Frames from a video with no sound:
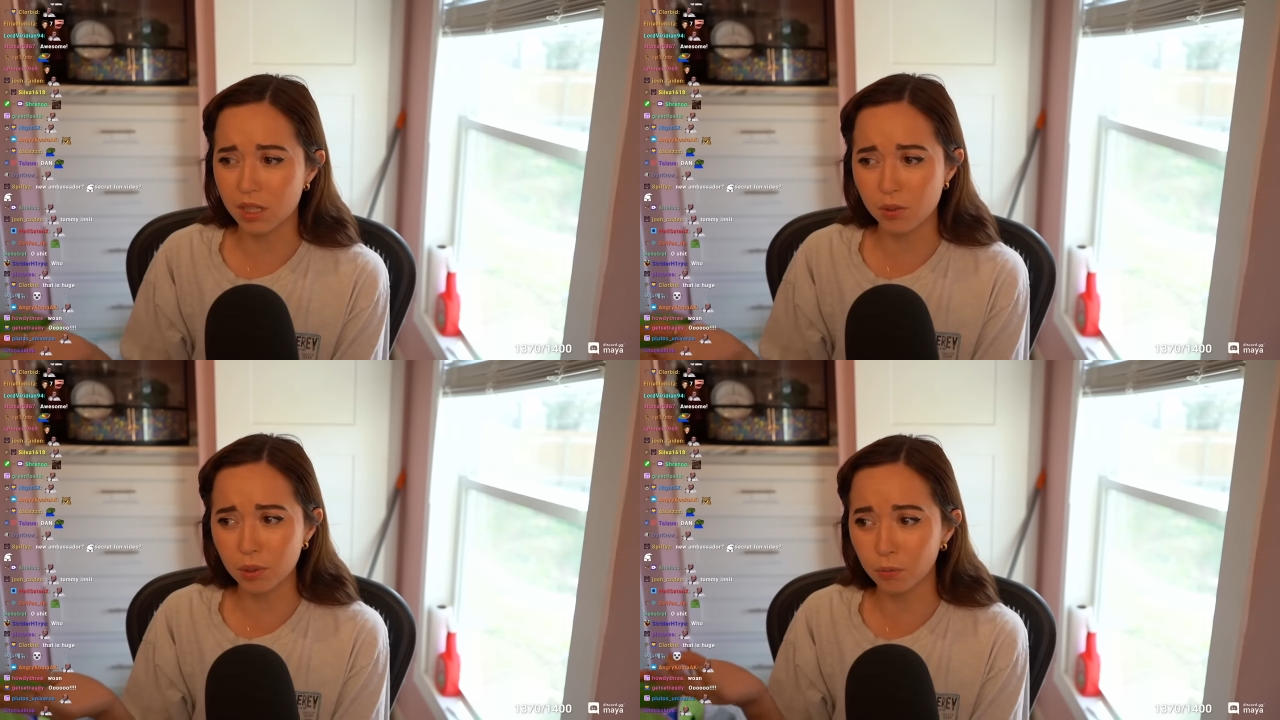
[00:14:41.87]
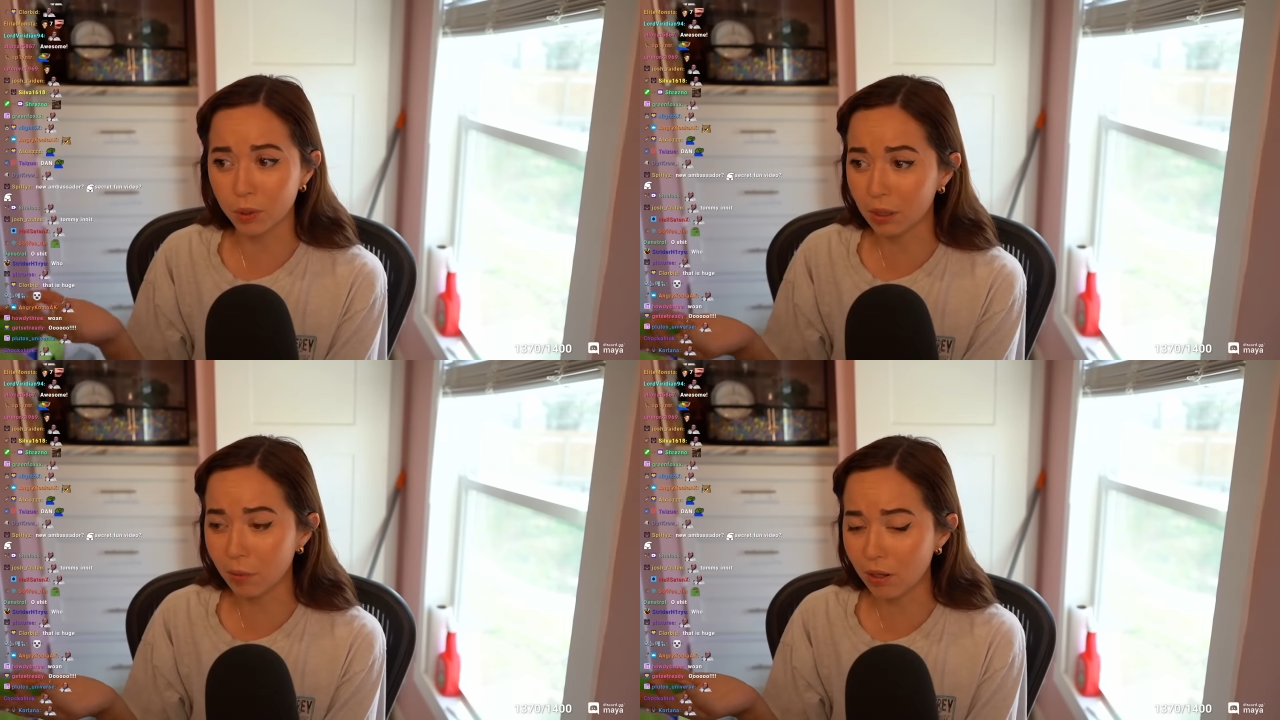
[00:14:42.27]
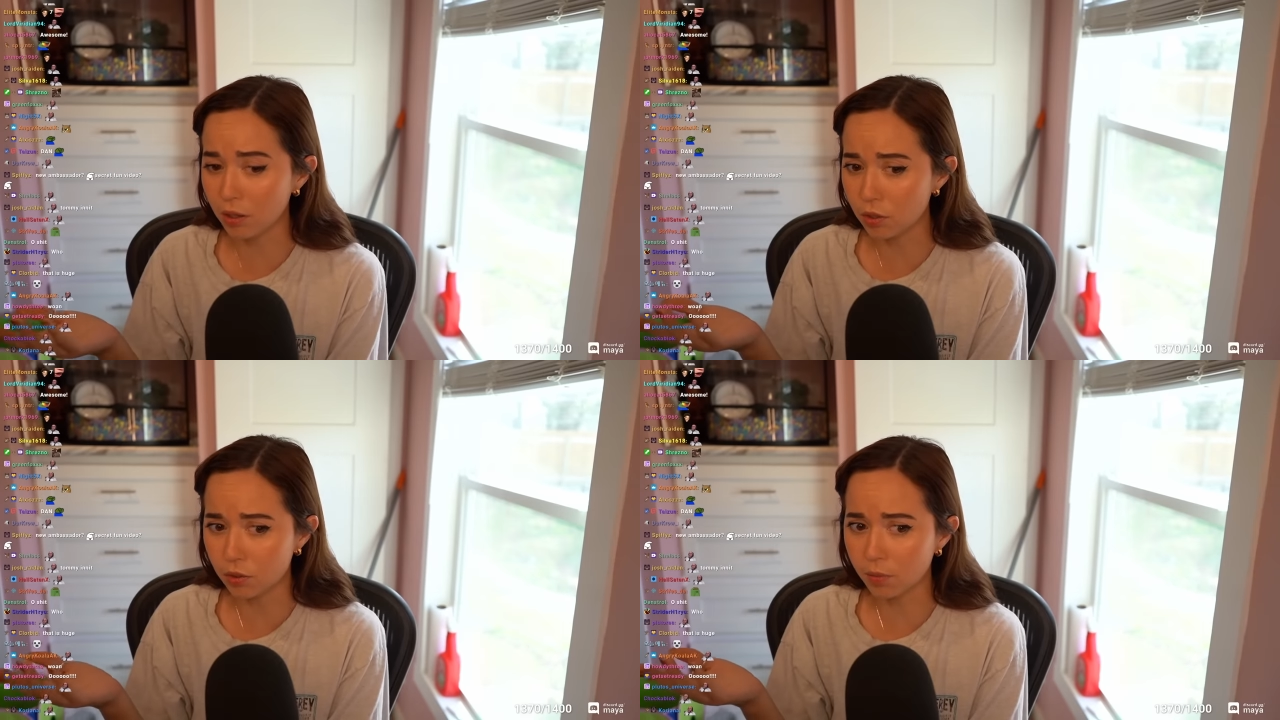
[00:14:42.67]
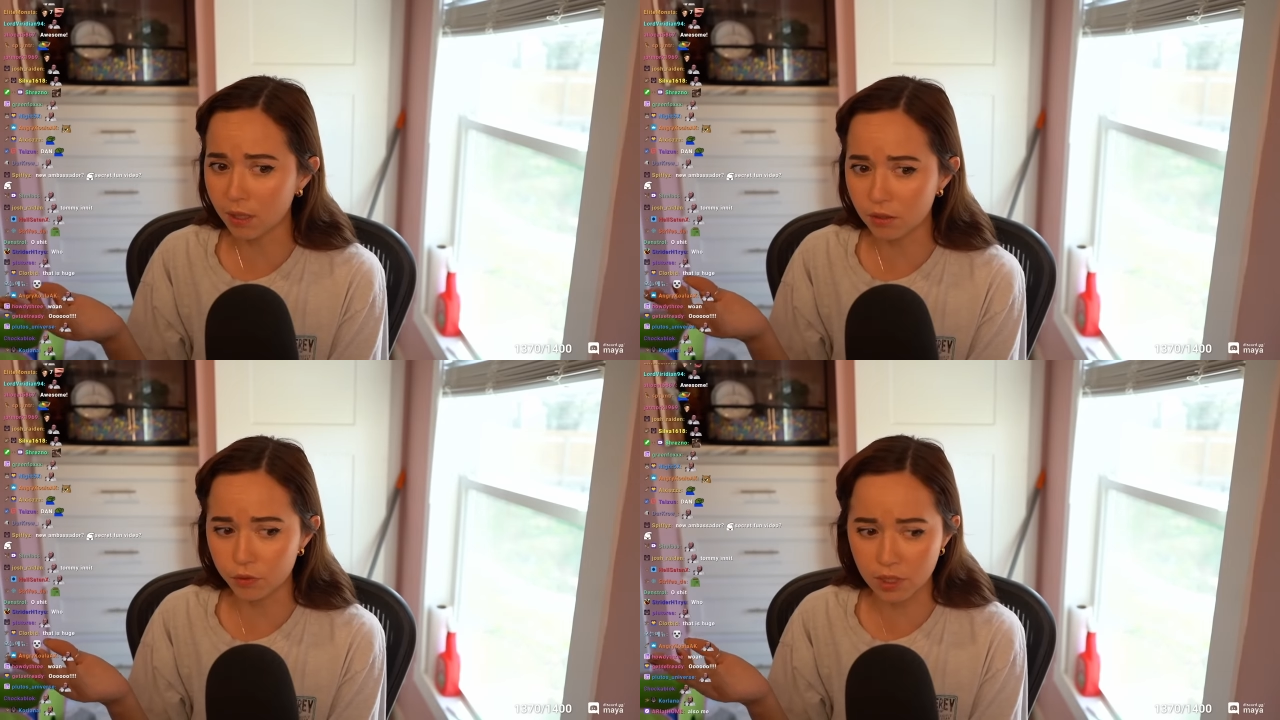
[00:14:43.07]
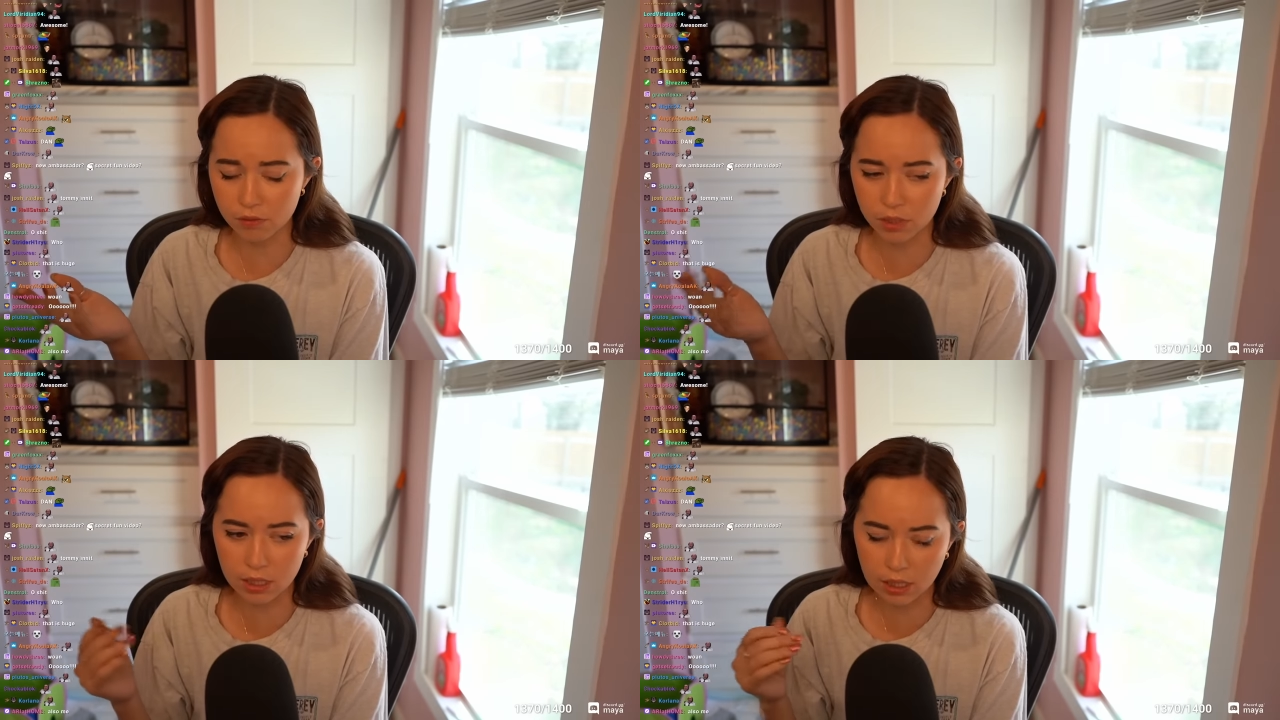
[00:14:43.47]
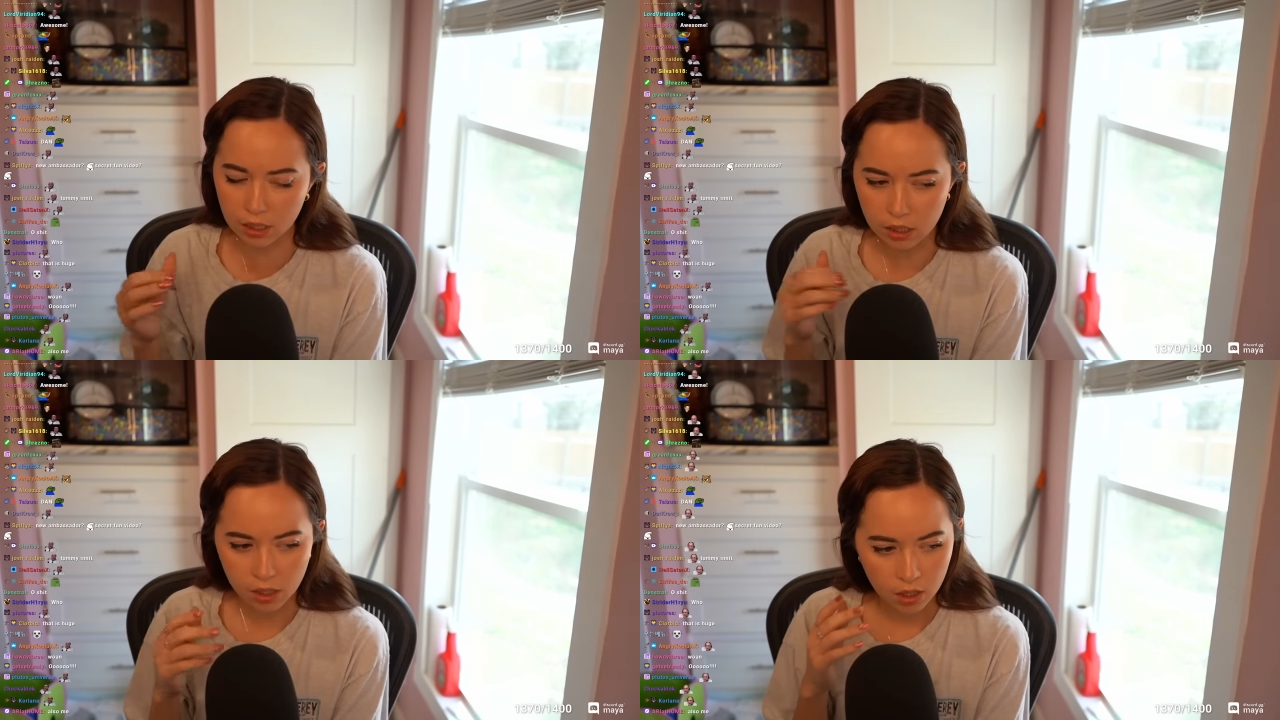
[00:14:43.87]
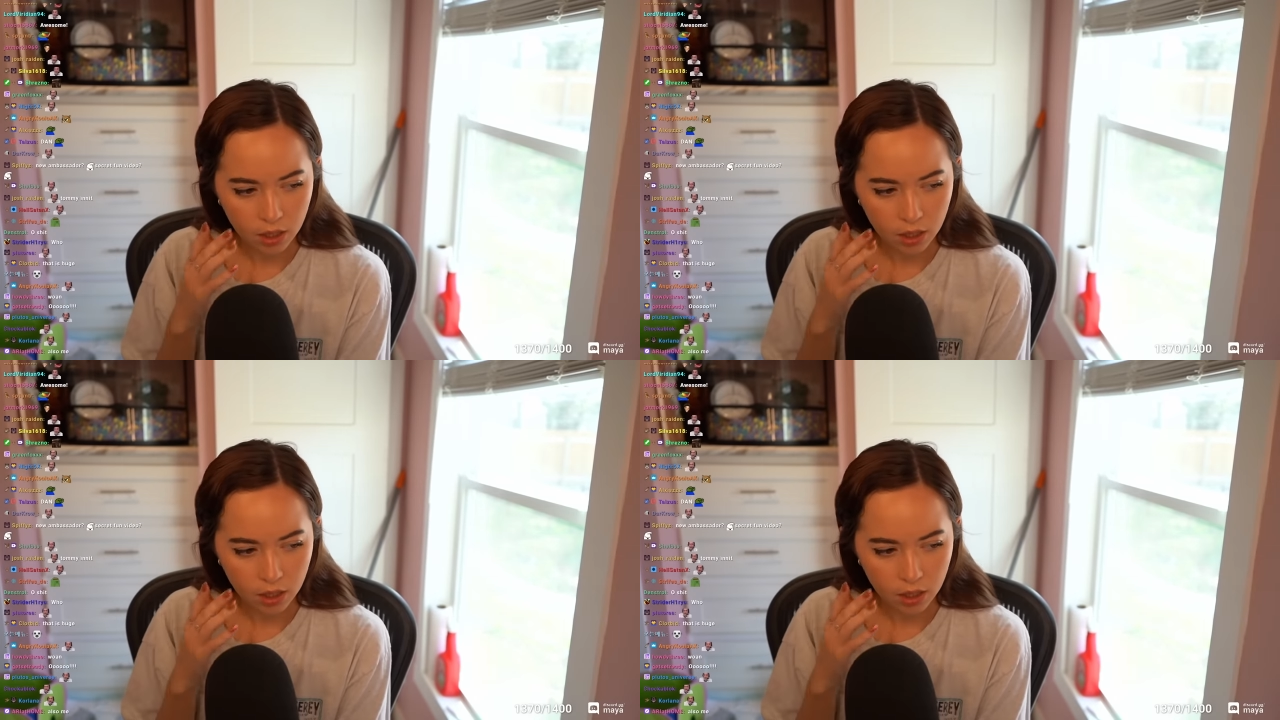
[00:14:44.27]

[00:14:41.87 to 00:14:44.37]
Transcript: it's doing really well on YouTube. I don't know if you guys have seen that.